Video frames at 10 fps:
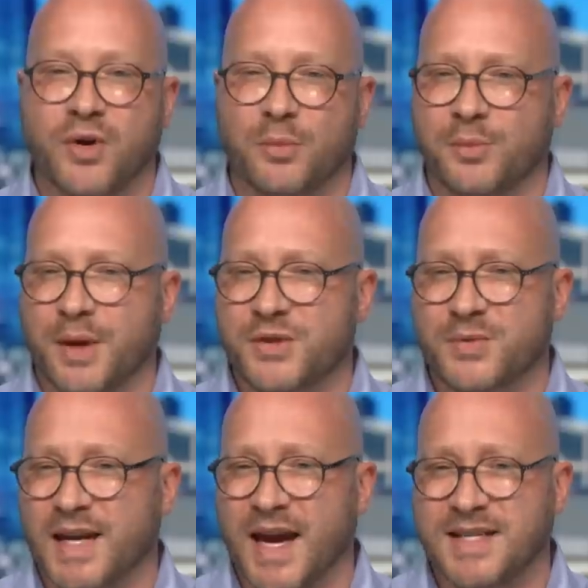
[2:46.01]
probably
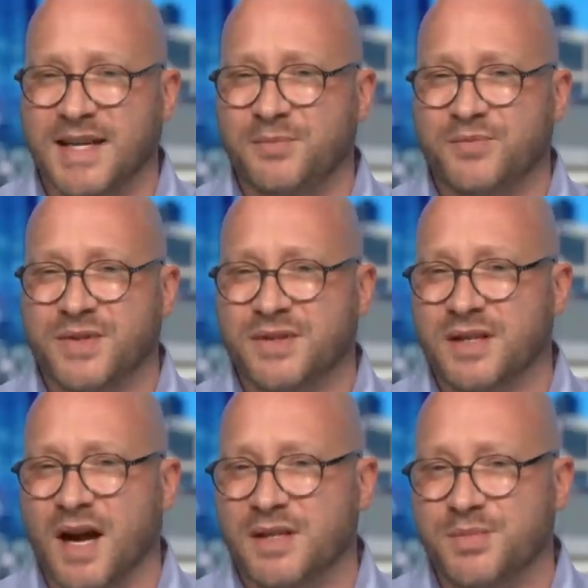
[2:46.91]
between eighty to
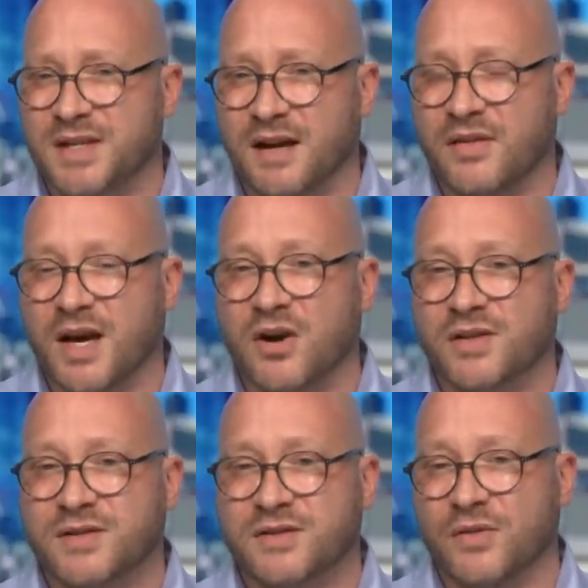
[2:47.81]
ninety percent of their
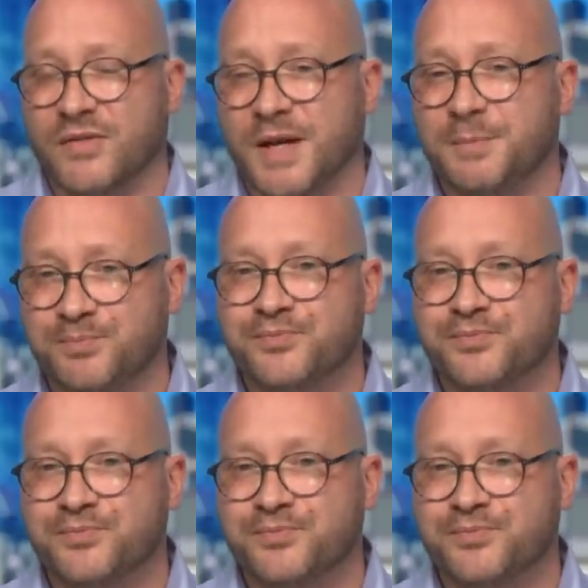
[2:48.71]
costs, hopefully.